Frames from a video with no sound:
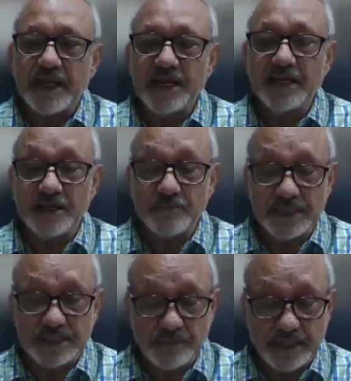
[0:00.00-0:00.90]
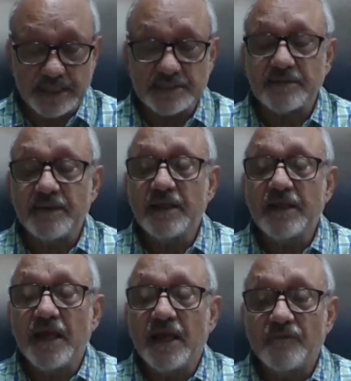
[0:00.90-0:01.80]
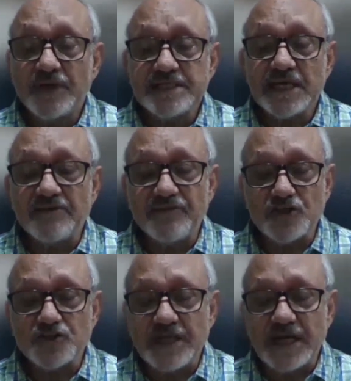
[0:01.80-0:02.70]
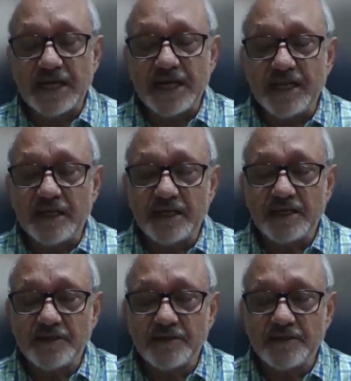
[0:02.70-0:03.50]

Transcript: and learn mathematics, which unfortunately